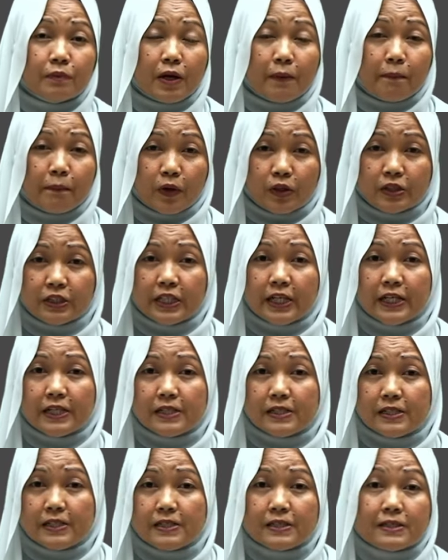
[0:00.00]
project
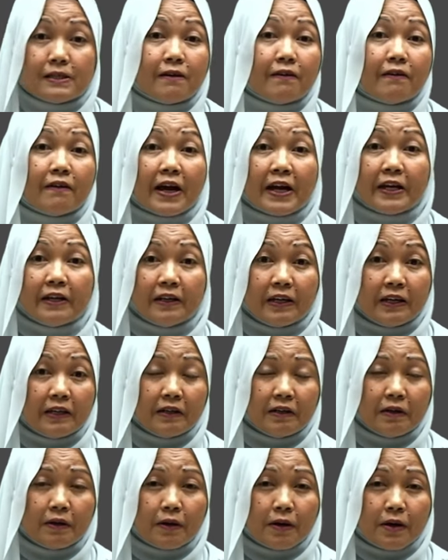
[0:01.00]
is cracking,
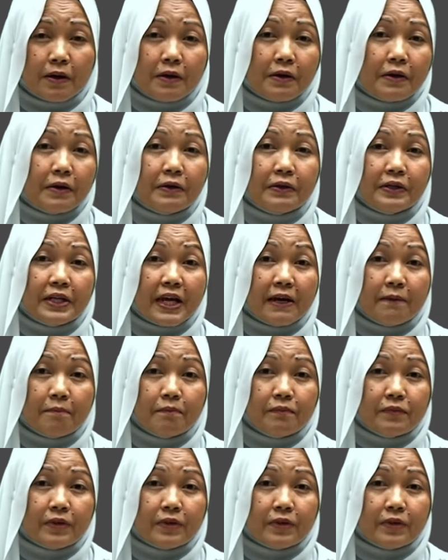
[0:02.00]
dam,